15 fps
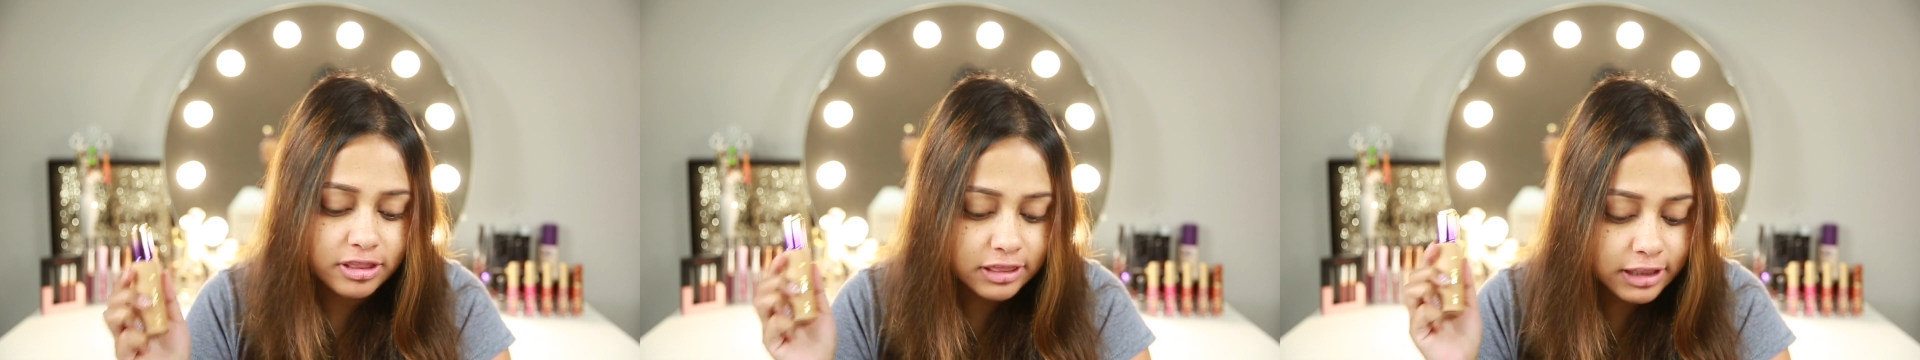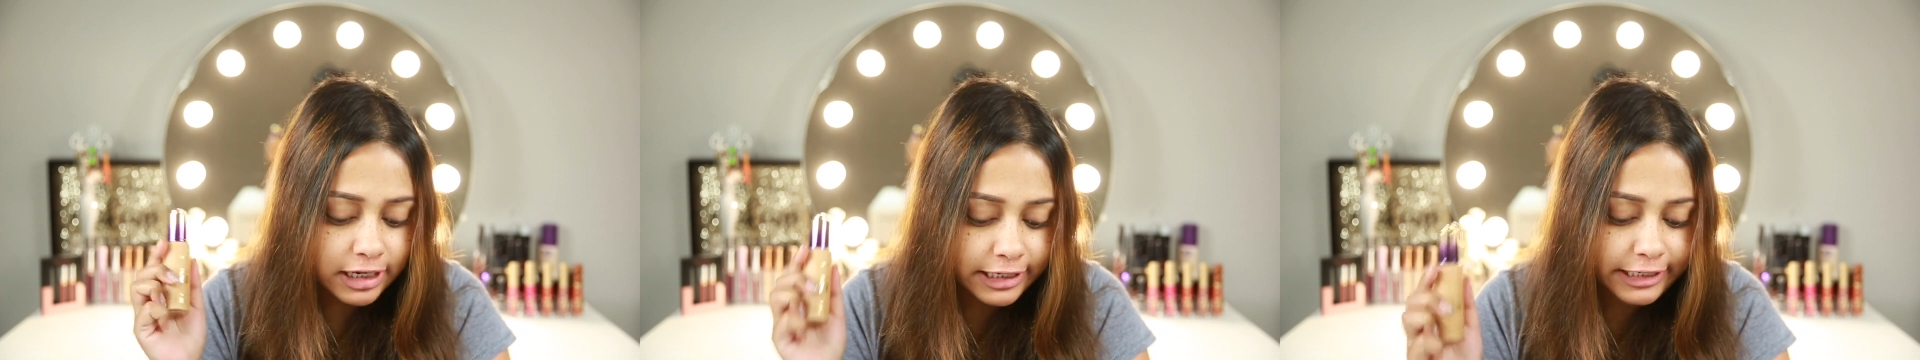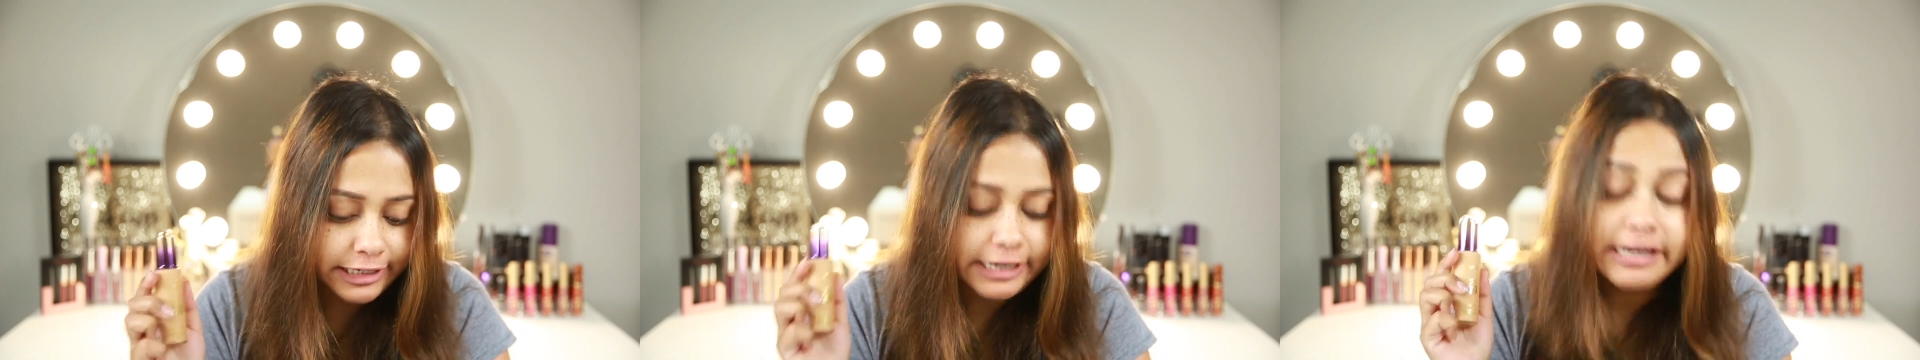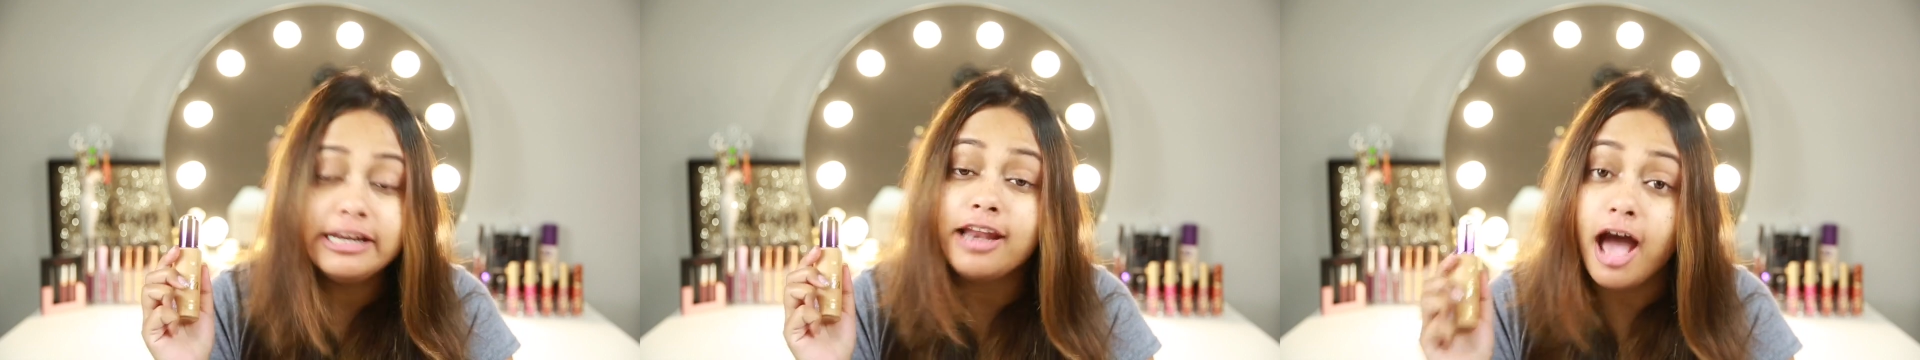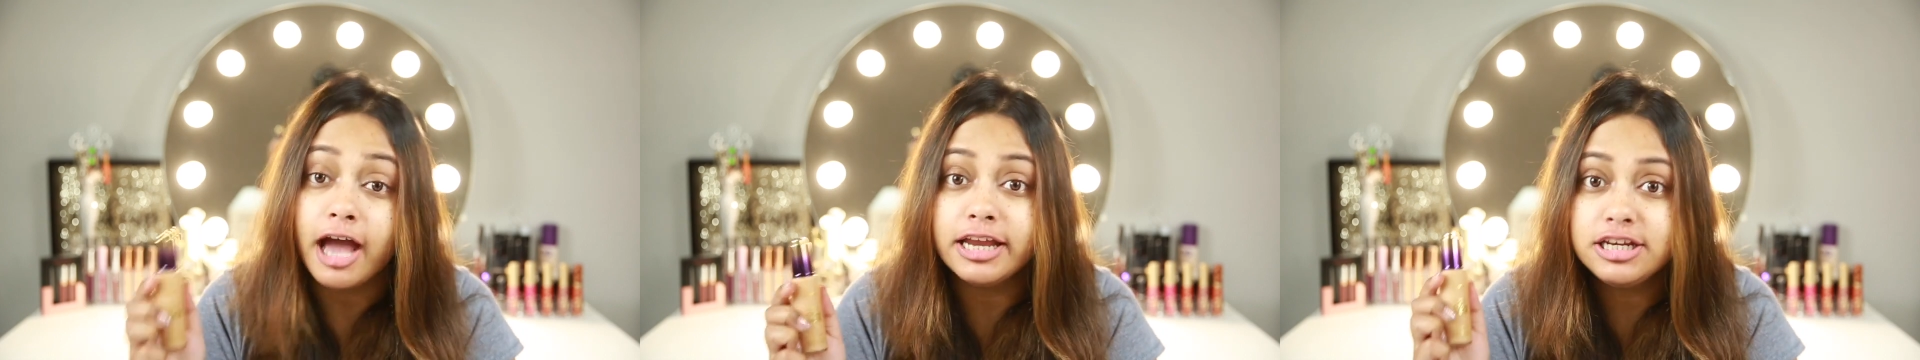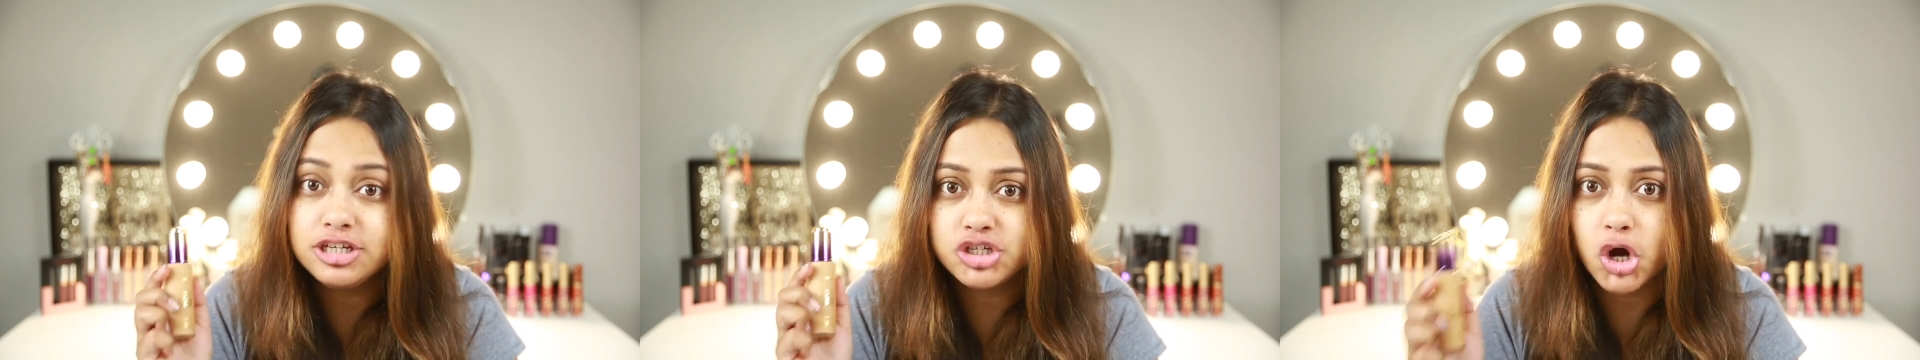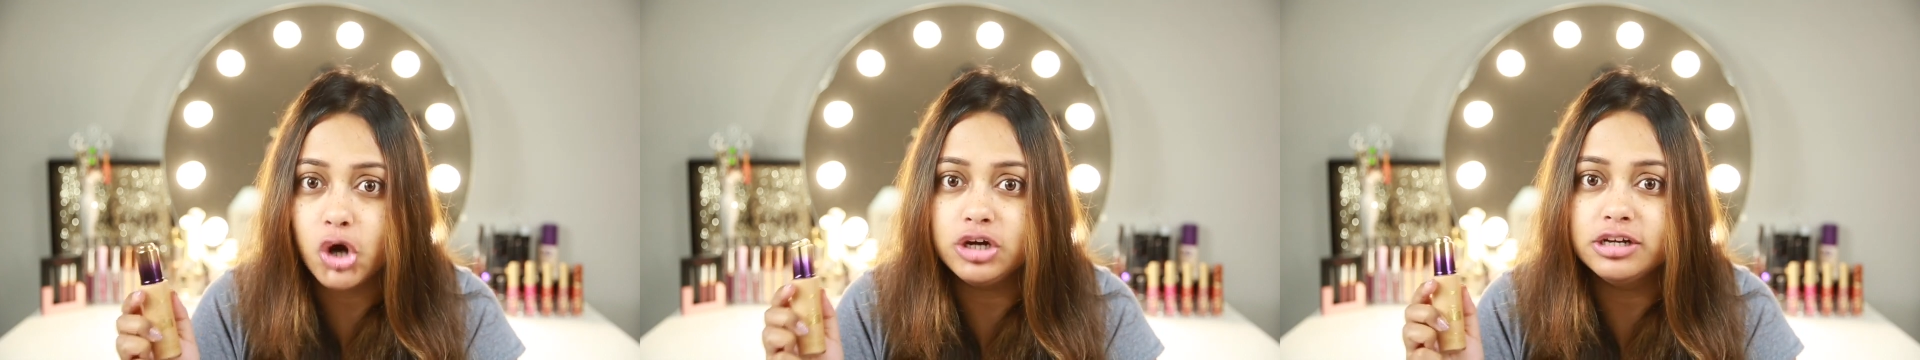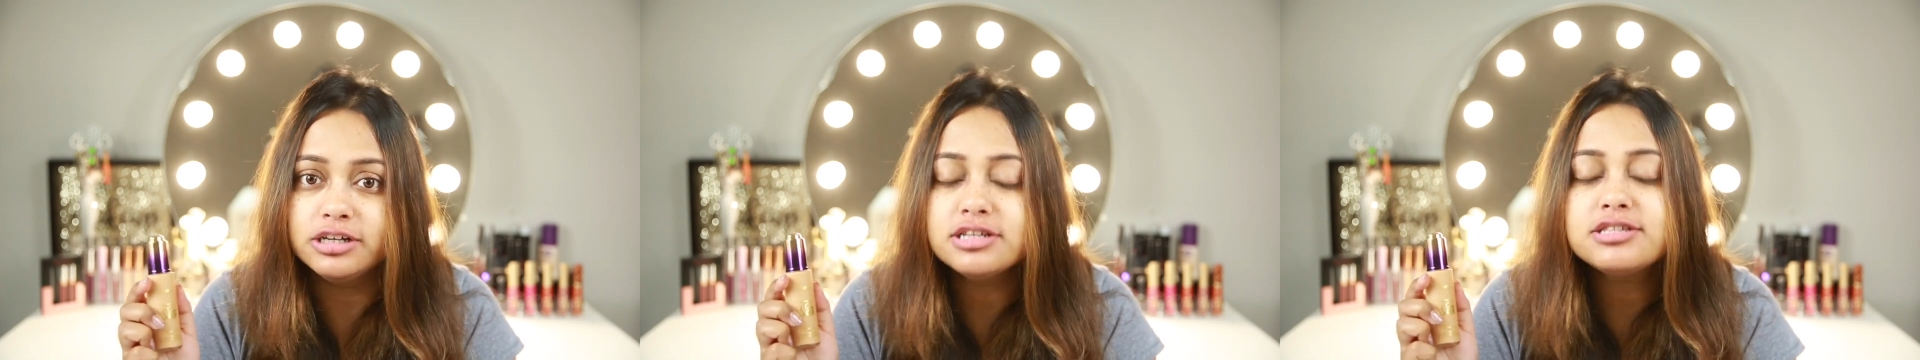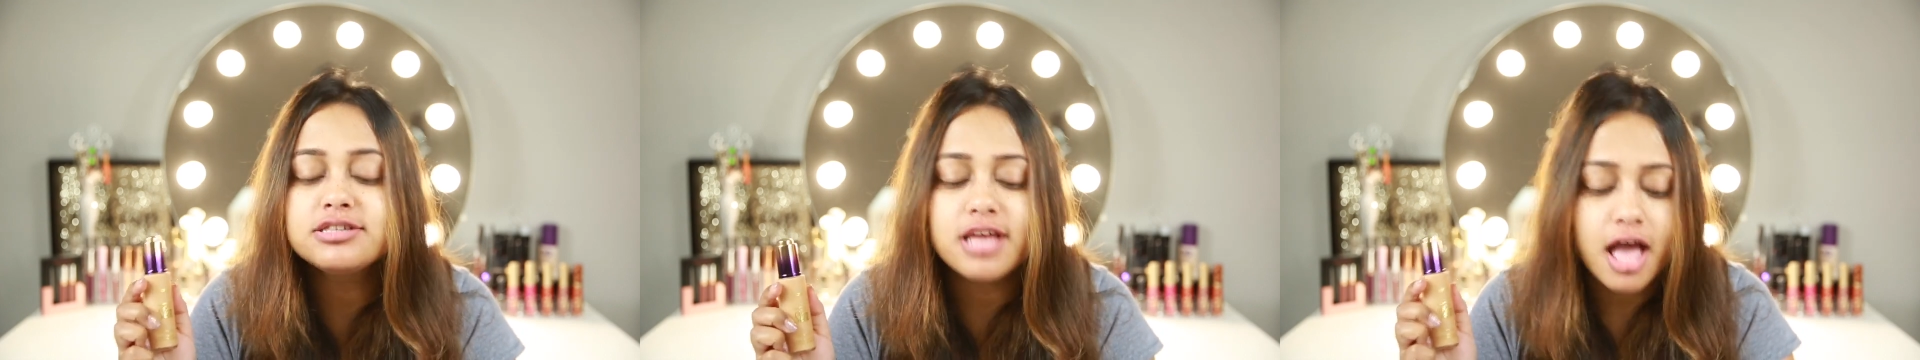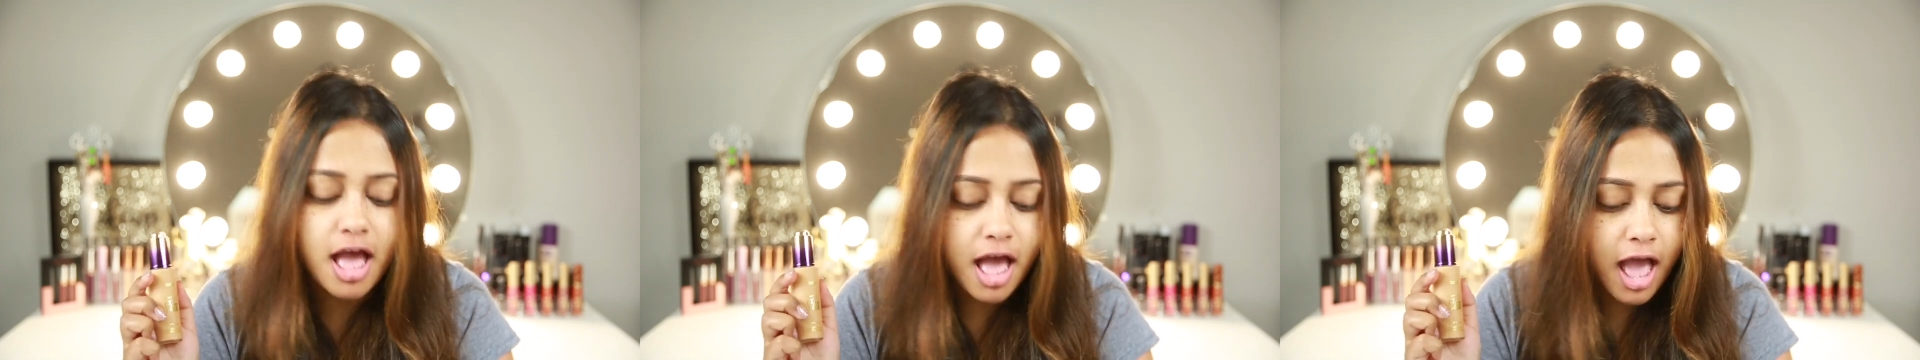$39,